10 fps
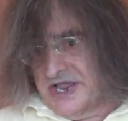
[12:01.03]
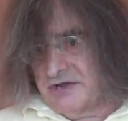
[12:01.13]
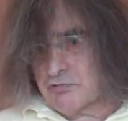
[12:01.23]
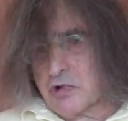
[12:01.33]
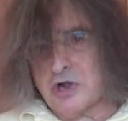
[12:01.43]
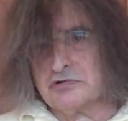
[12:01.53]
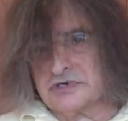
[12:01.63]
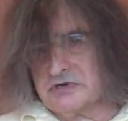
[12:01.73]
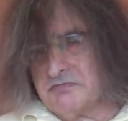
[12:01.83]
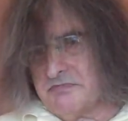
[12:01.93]
he
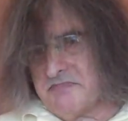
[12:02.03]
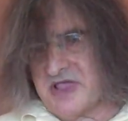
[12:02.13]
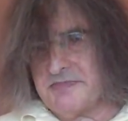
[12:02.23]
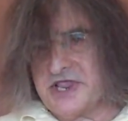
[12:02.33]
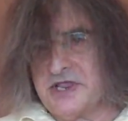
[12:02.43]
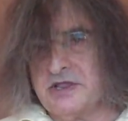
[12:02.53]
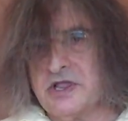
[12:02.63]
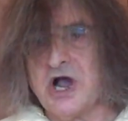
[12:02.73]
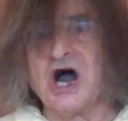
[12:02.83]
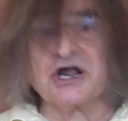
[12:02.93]
wrote maybe
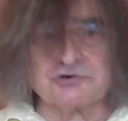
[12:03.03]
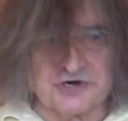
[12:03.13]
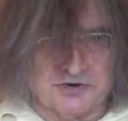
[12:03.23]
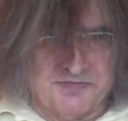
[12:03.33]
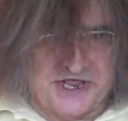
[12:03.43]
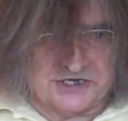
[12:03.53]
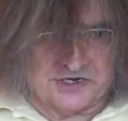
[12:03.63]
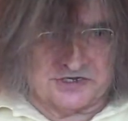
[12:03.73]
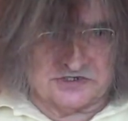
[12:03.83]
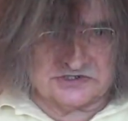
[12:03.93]
100
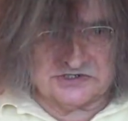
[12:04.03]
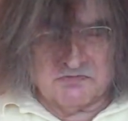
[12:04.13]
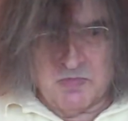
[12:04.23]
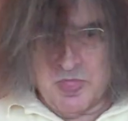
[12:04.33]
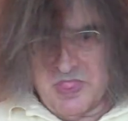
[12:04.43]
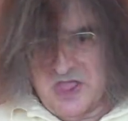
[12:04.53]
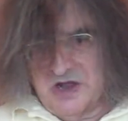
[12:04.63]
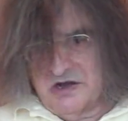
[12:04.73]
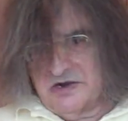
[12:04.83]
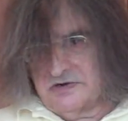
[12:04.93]
opinions
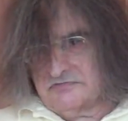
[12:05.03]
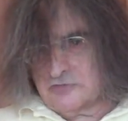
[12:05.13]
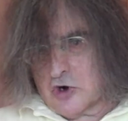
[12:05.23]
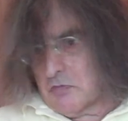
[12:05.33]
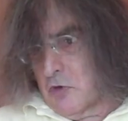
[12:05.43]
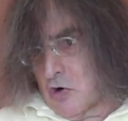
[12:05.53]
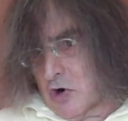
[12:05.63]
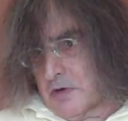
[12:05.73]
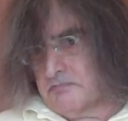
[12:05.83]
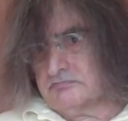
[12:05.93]
or
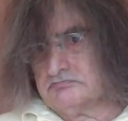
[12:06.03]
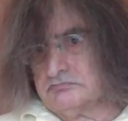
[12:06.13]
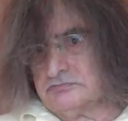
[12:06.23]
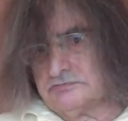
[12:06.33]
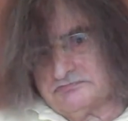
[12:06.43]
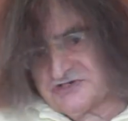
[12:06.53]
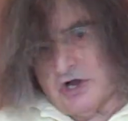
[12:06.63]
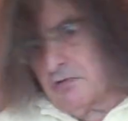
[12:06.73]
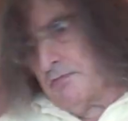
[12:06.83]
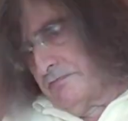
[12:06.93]
more.
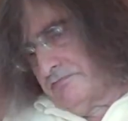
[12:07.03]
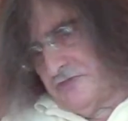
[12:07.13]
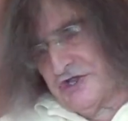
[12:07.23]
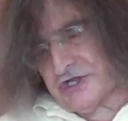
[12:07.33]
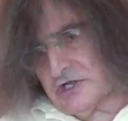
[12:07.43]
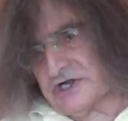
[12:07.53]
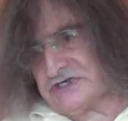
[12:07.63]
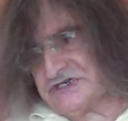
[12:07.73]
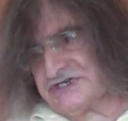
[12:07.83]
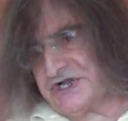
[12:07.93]
So you can
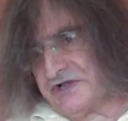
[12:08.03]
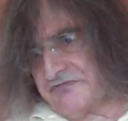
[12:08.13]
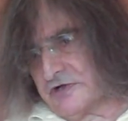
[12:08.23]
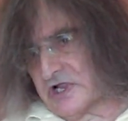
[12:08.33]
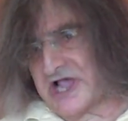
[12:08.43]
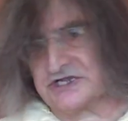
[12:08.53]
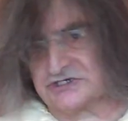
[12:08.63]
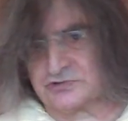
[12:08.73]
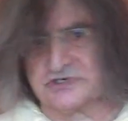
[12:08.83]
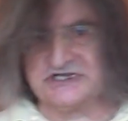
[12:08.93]
look and see if you like
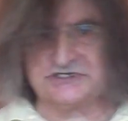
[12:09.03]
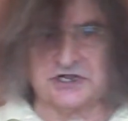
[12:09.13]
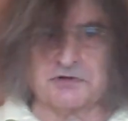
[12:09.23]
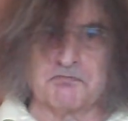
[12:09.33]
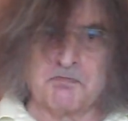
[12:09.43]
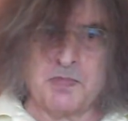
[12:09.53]
his reasoning.